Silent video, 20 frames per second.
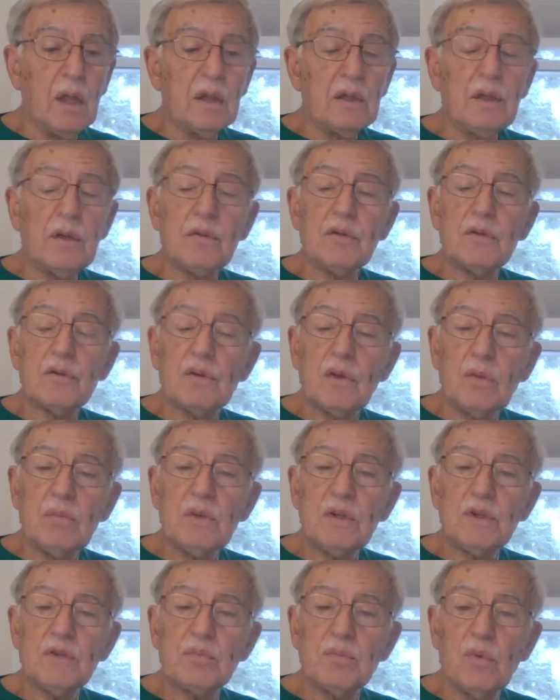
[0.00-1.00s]
there is so
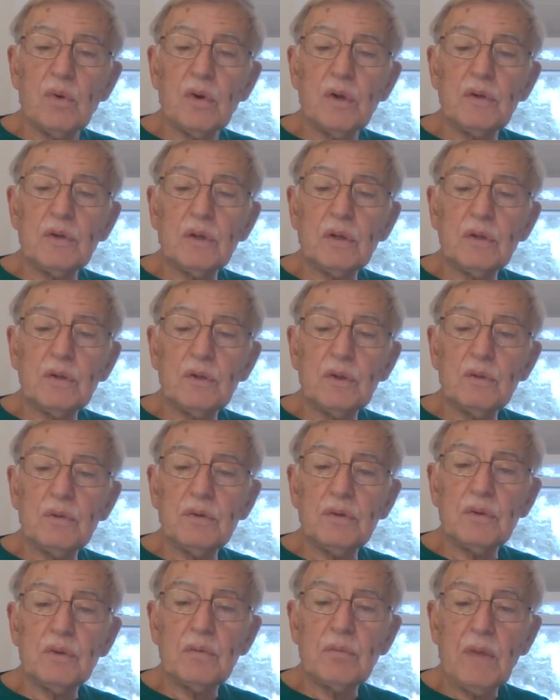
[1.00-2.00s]
much more you can do
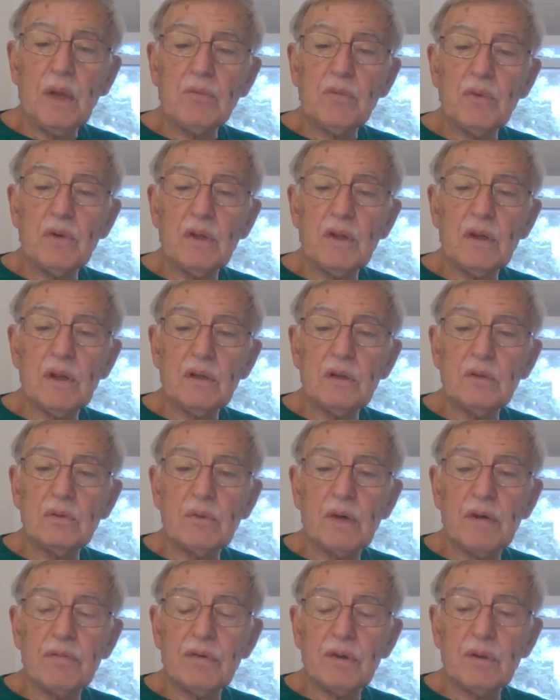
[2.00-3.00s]
with your memory than
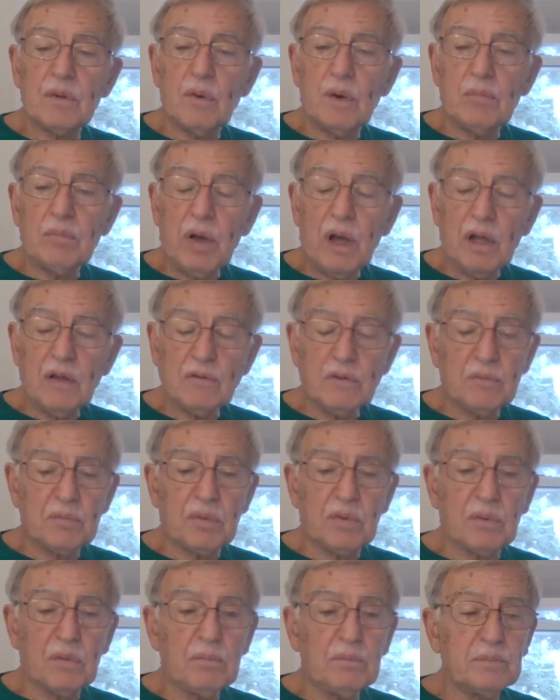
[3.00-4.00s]
you ever thought
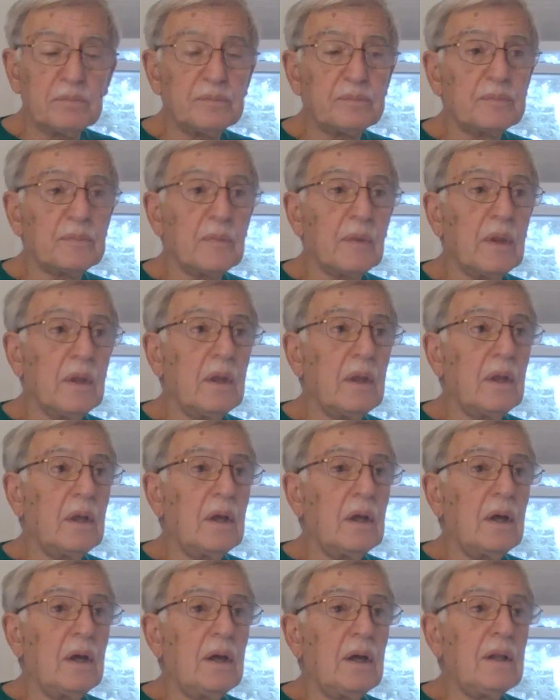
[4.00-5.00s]
possible.
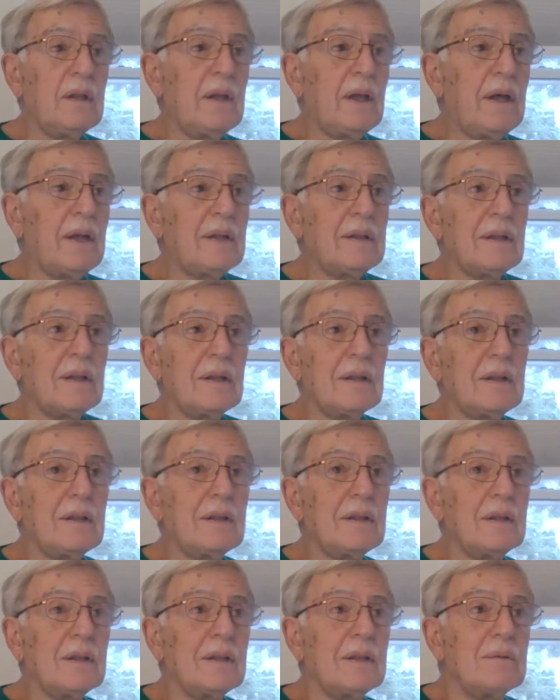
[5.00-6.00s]
And that,
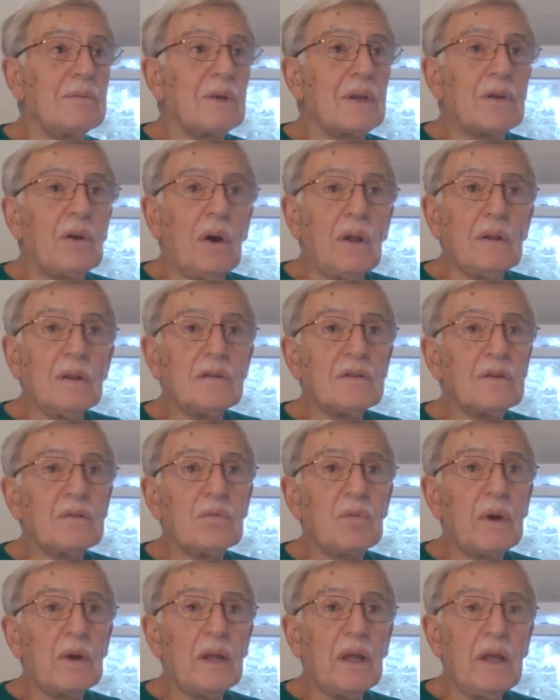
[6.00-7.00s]
regardless
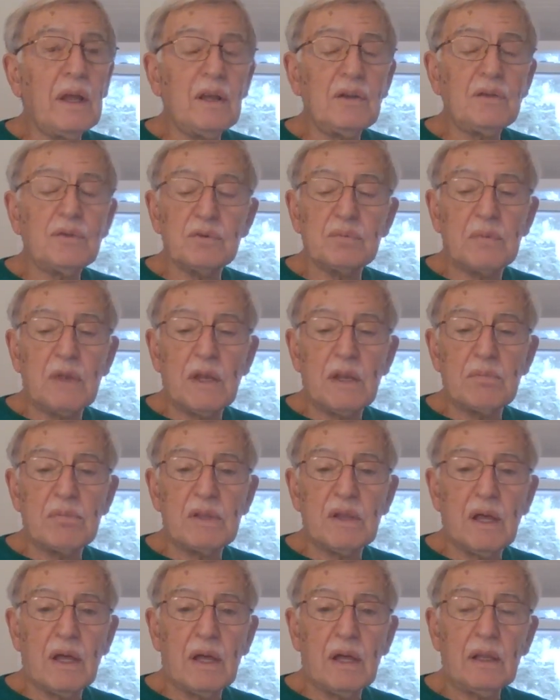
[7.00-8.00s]
of what age you may
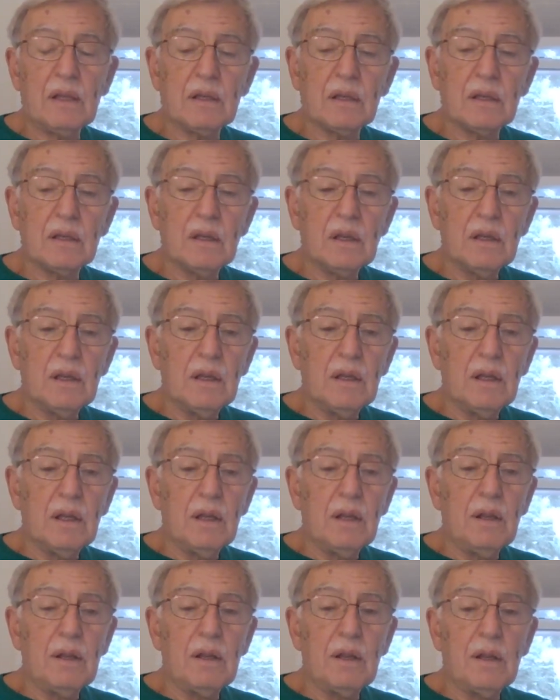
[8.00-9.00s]
be
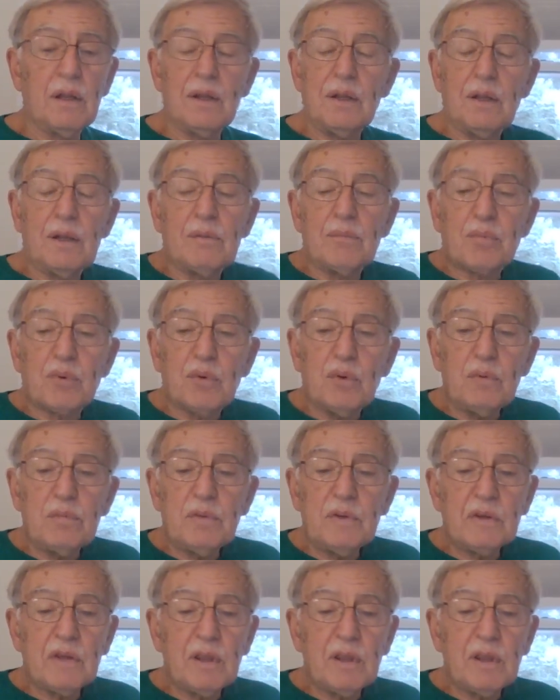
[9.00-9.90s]
at, improvement